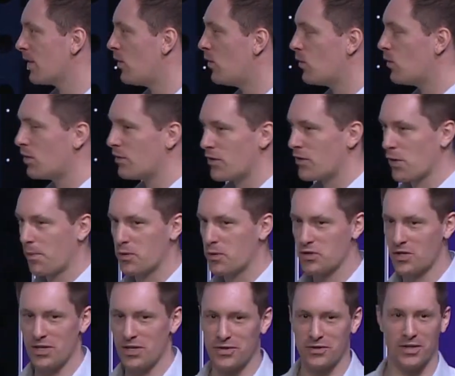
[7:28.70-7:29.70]
All of the
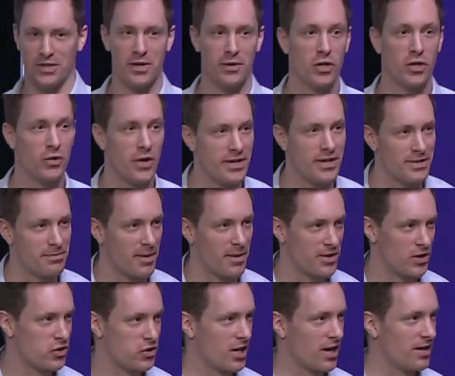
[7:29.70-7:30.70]
opportunities on here are created
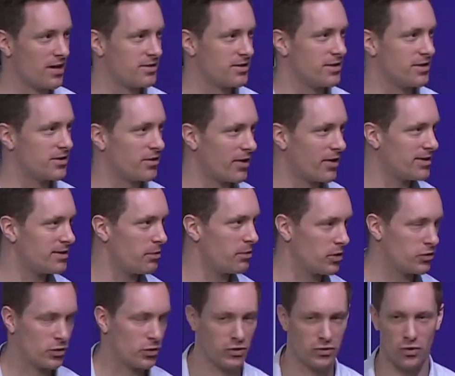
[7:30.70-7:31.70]
by the charities, created
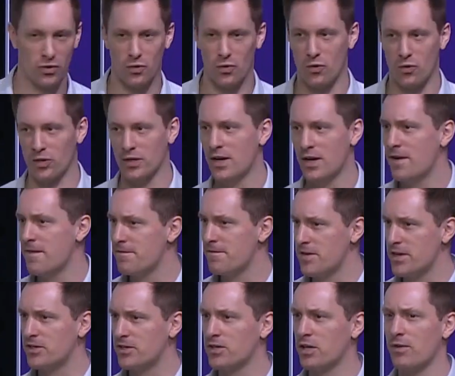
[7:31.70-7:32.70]
by doit.org,
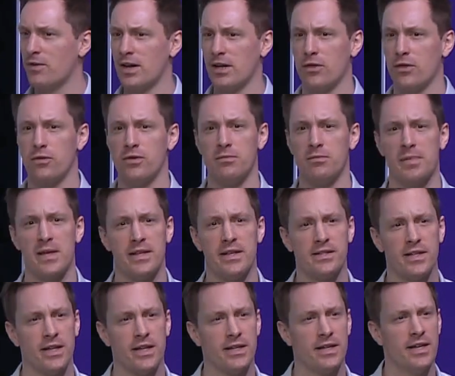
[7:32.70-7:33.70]
feeds directly through to
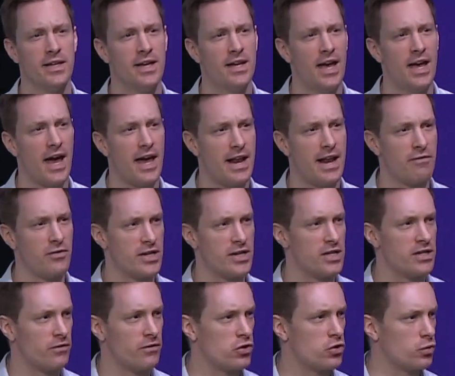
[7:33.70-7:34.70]
BT, and every
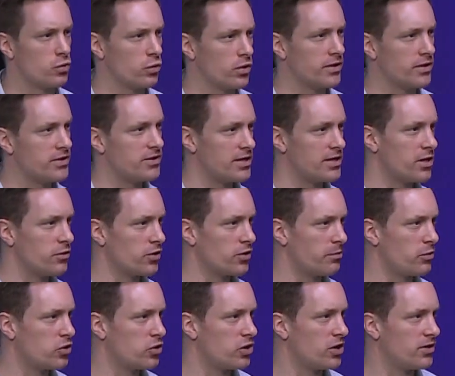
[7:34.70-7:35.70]
individual can see those
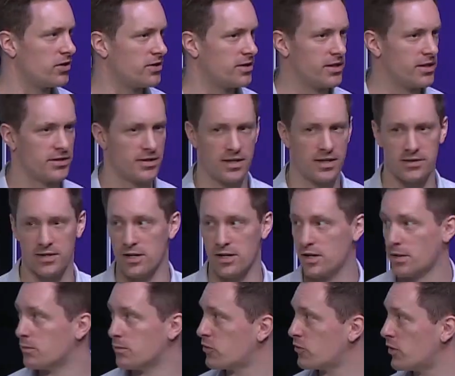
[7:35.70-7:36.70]
opportunities as they
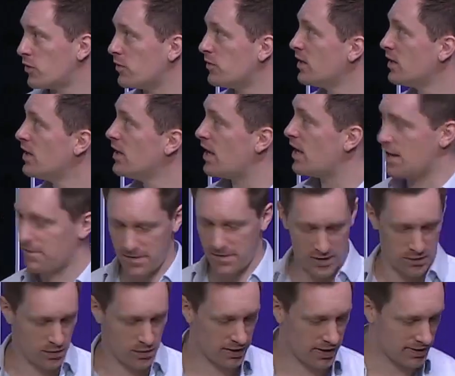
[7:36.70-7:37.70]
come through. If
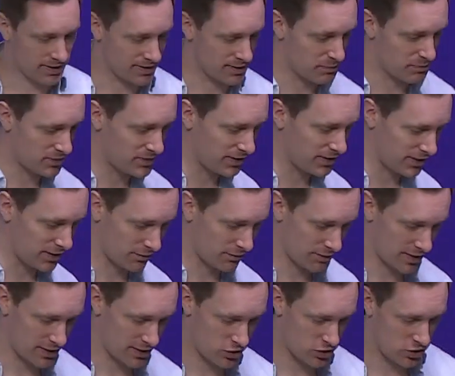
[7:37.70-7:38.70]
anyone has a particular
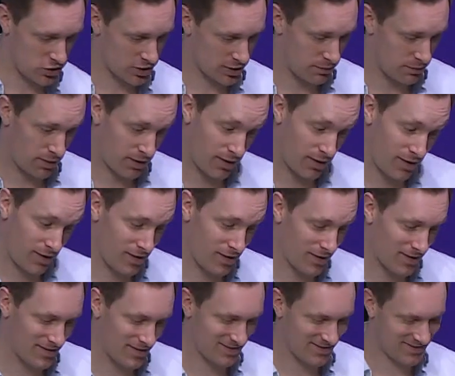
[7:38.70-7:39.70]
relationship,
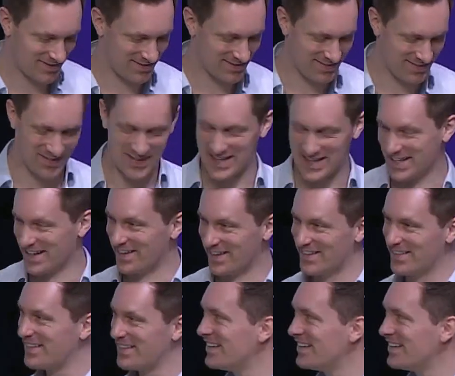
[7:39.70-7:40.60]
there we go,